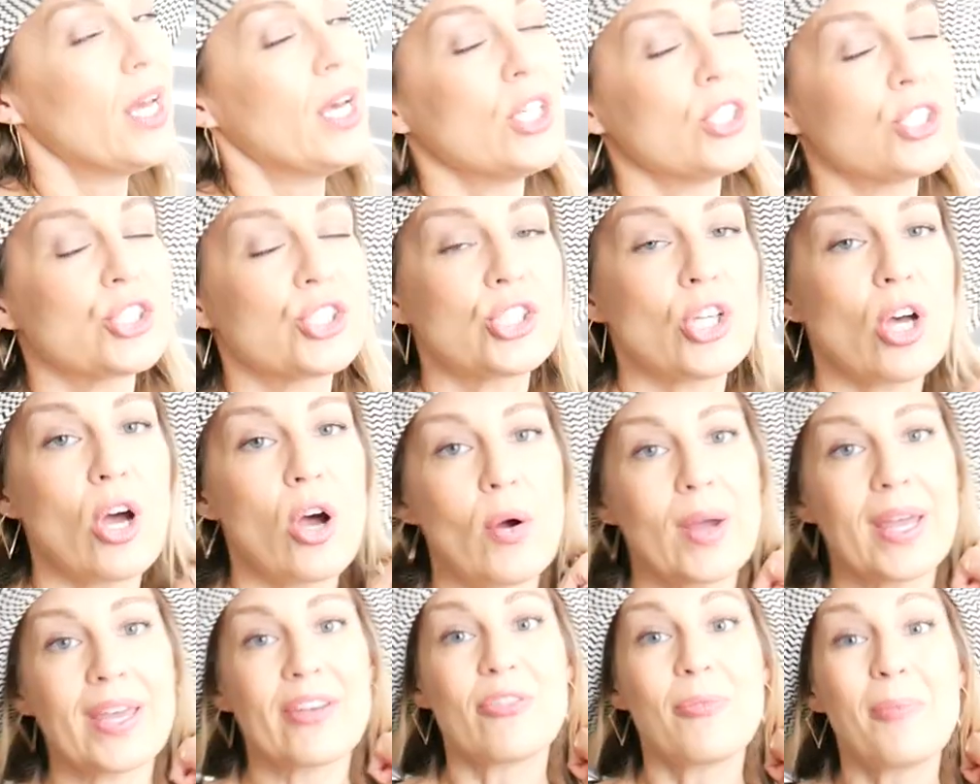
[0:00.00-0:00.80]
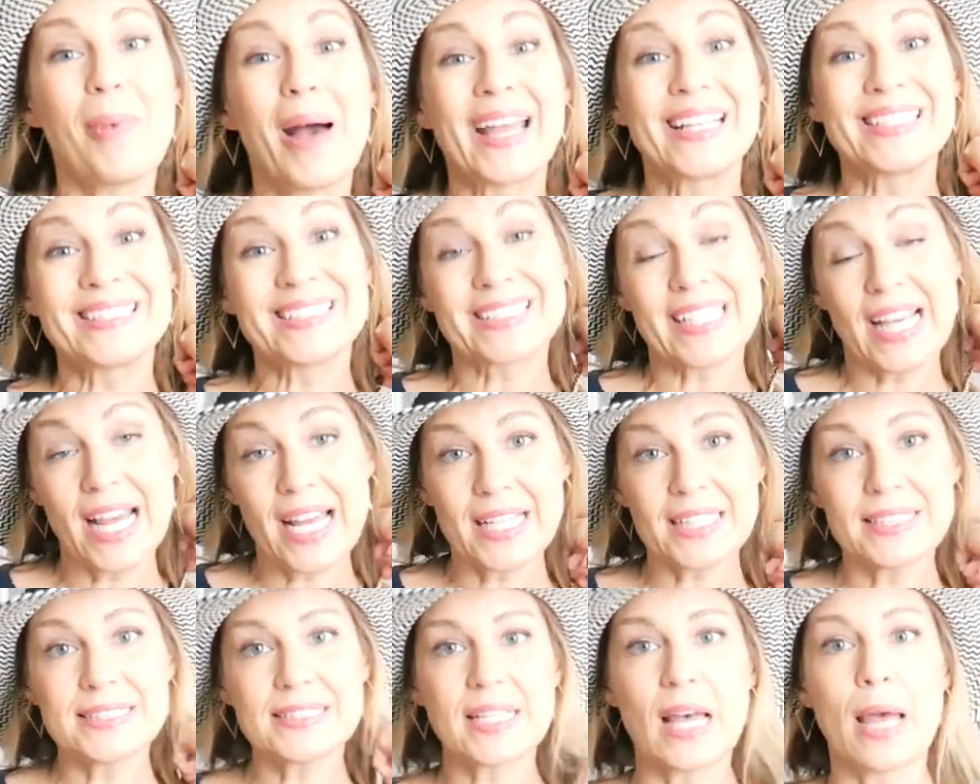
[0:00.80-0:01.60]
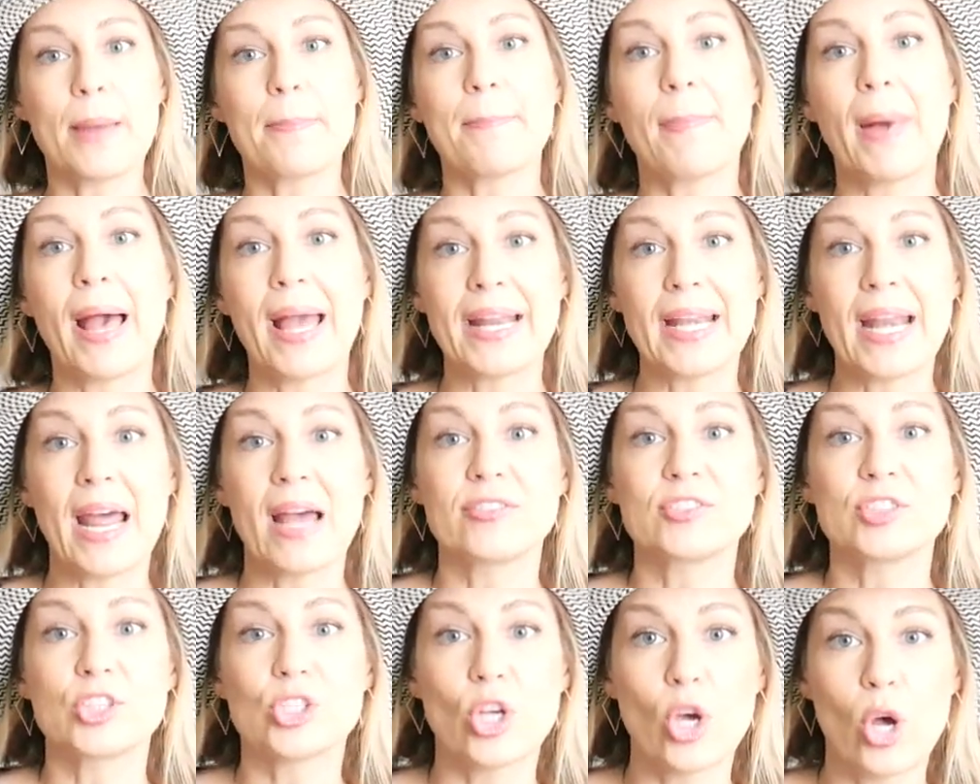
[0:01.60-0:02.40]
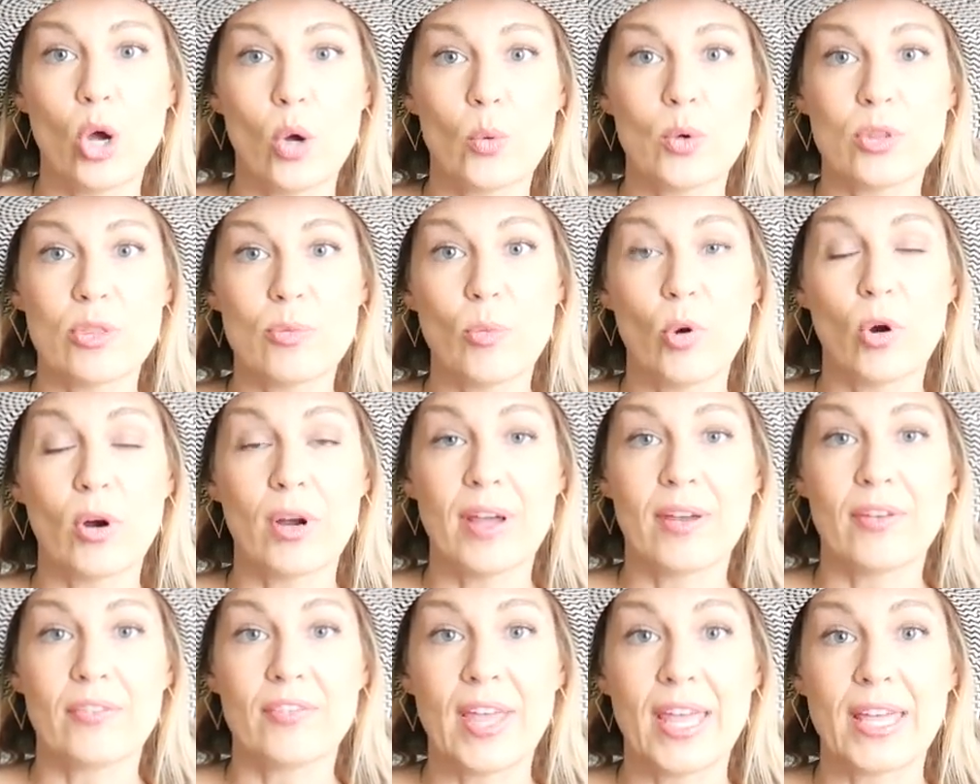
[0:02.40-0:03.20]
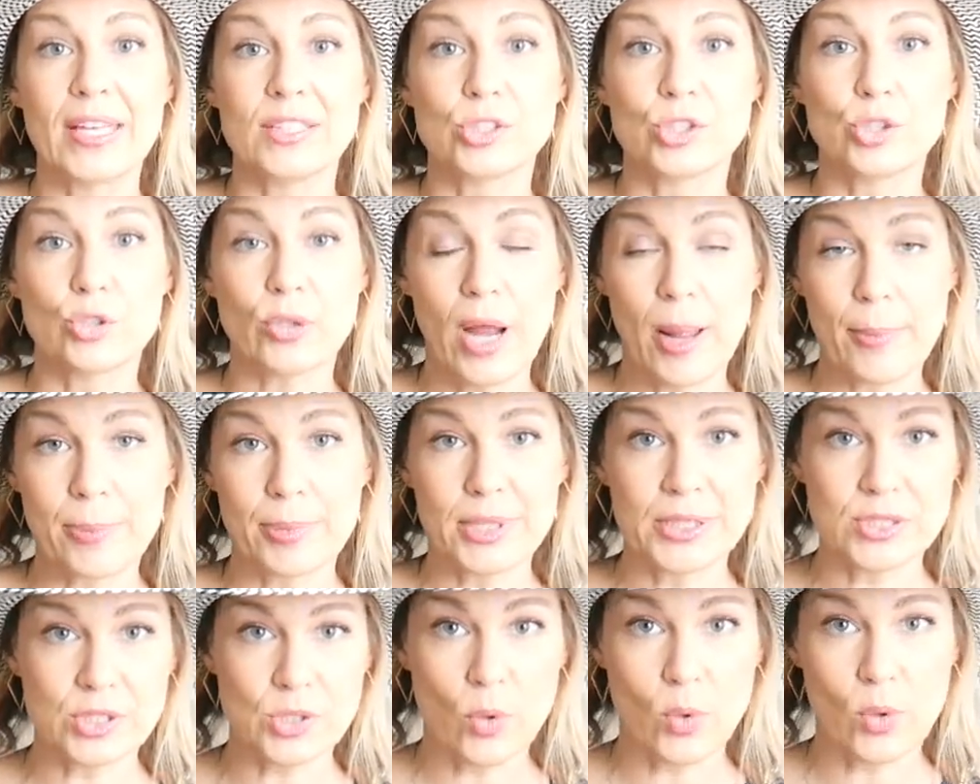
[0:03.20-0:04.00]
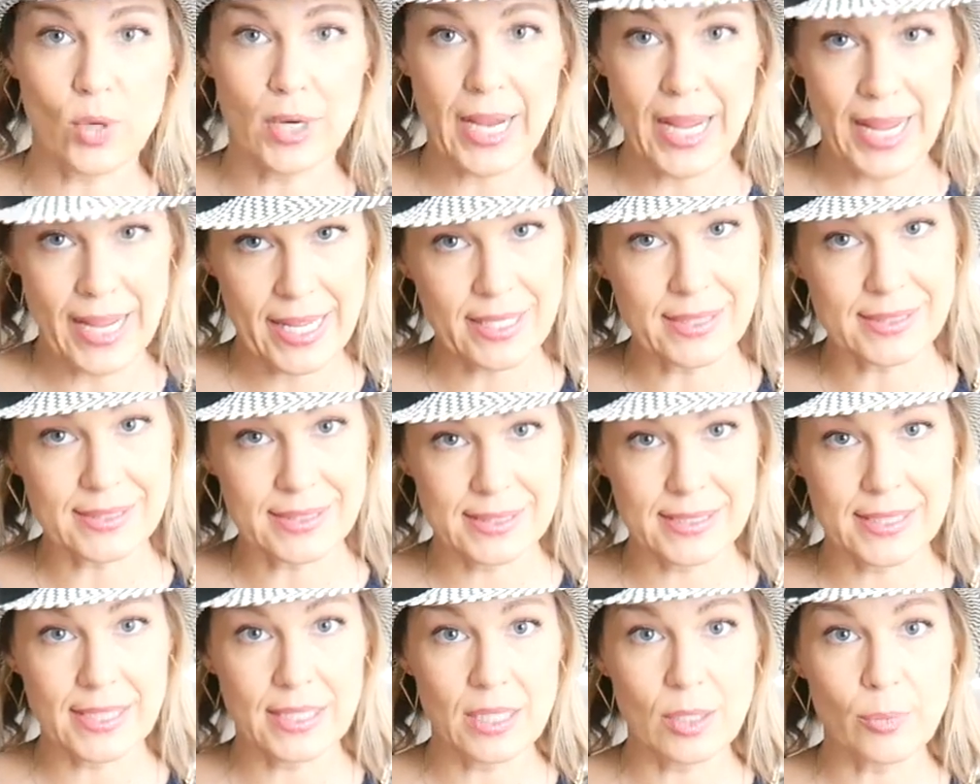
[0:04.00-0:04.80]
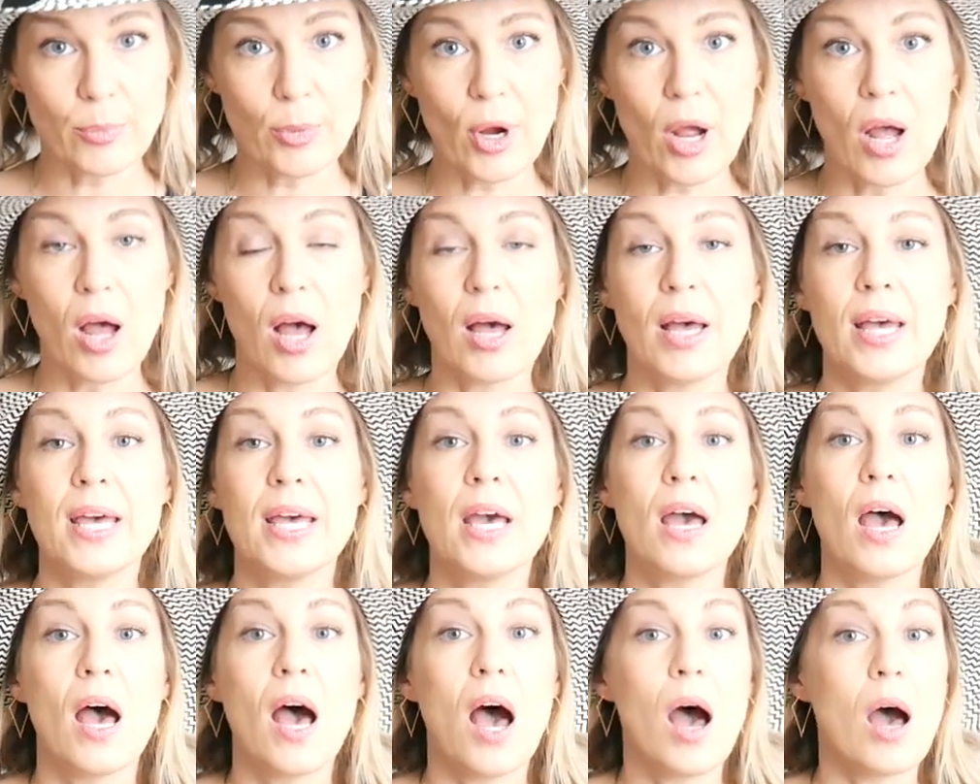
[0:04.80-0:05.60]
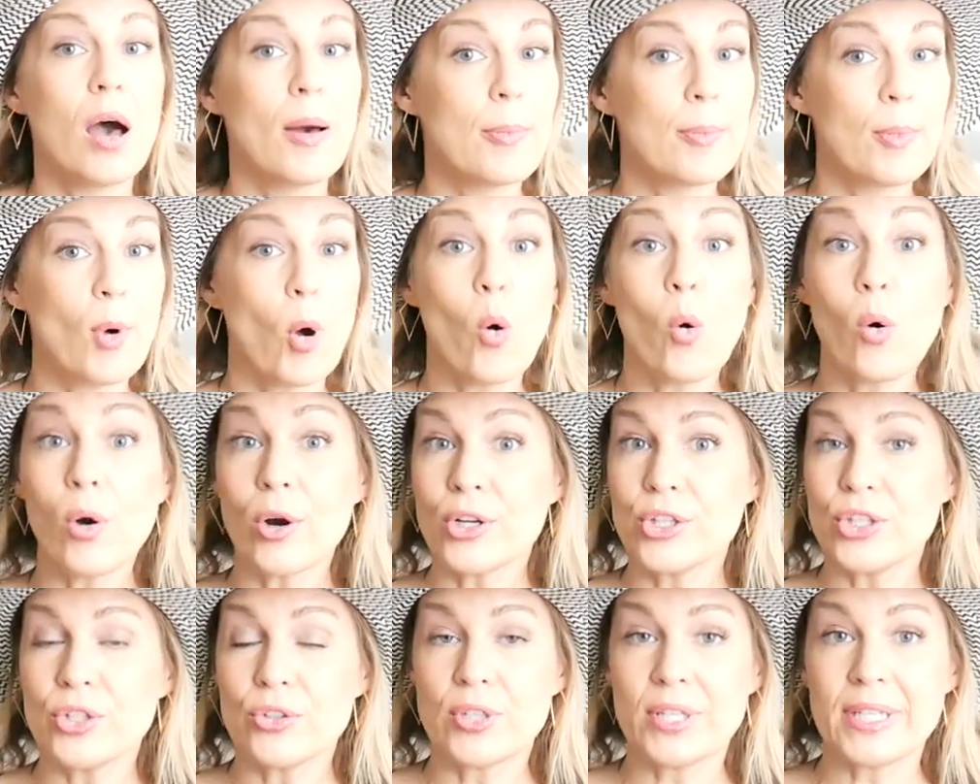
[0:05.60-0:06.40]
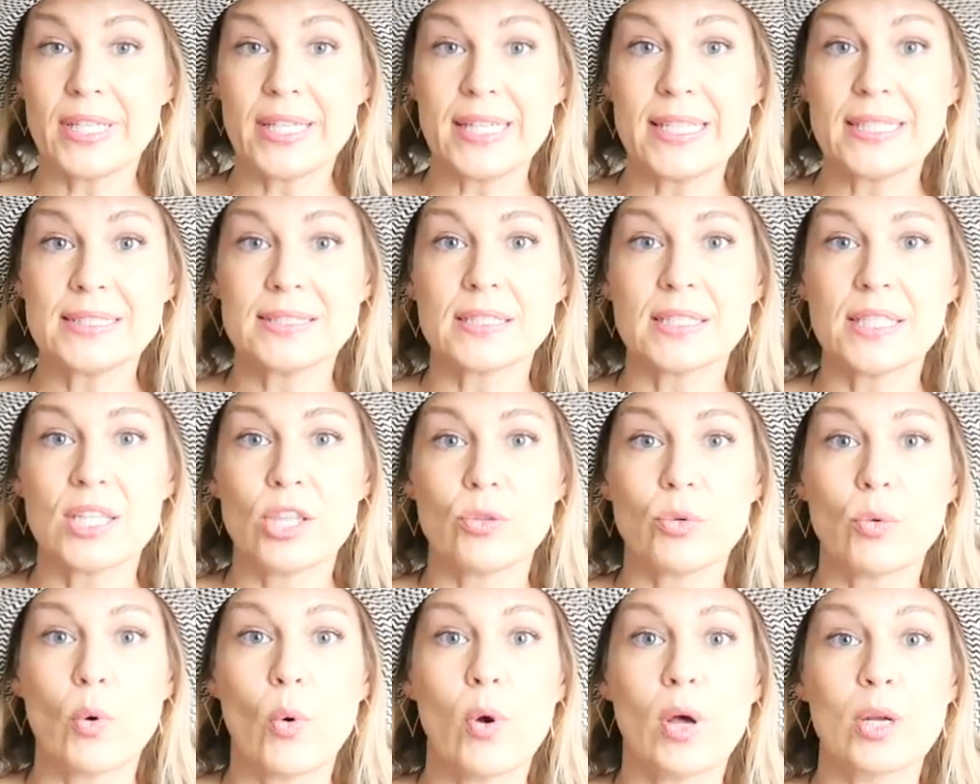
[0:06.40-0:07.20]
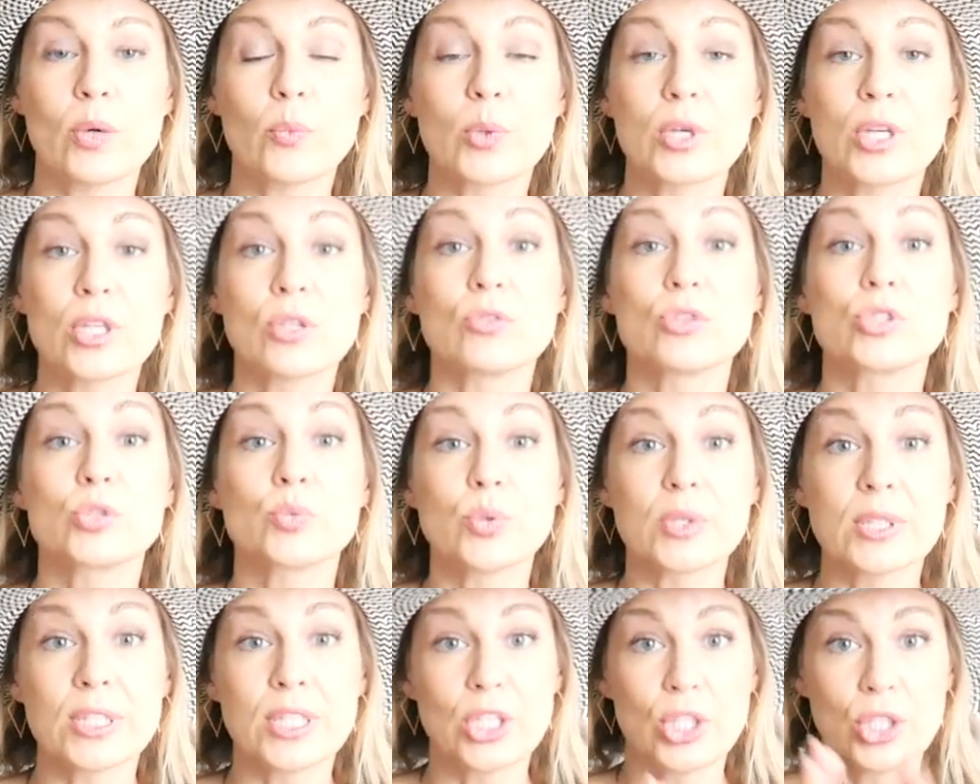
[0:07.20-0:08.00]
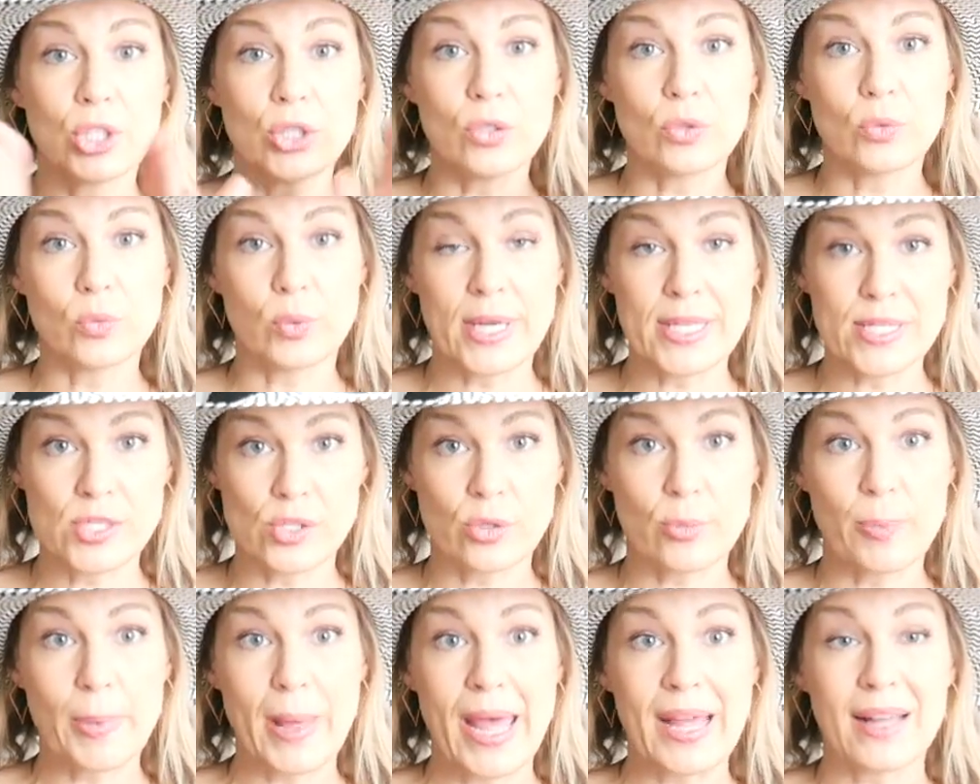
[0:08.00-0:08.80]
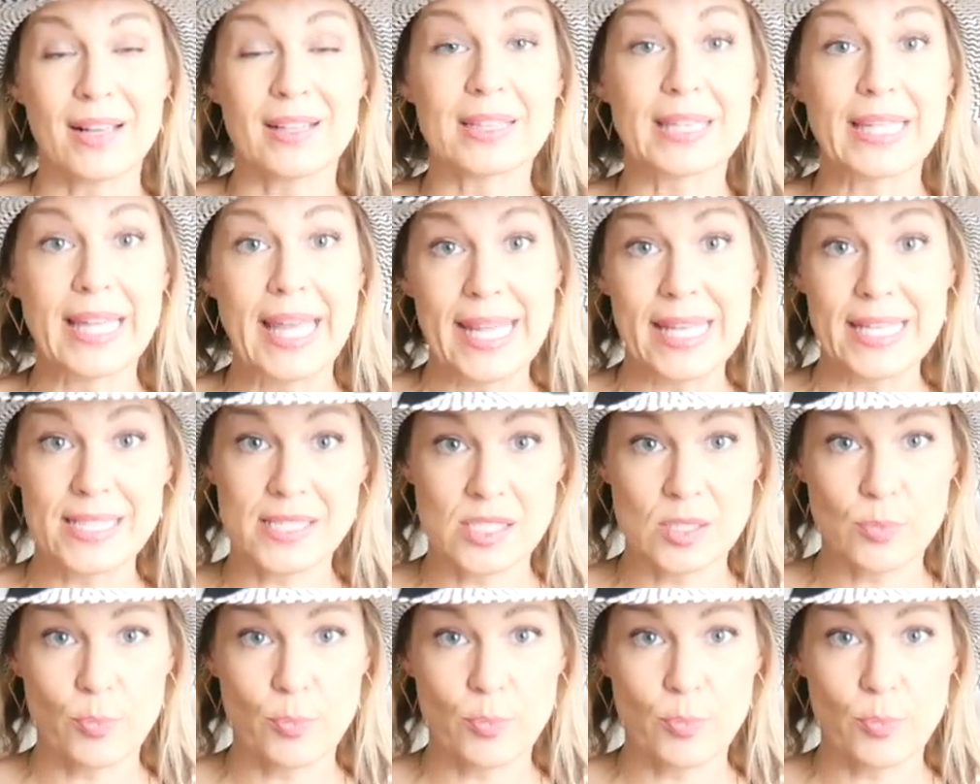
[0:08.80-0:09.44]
So if mine does, I might have to go with more of a strapless or a sticky bra. Um, or you could easily throw on one of those really cute racer back lace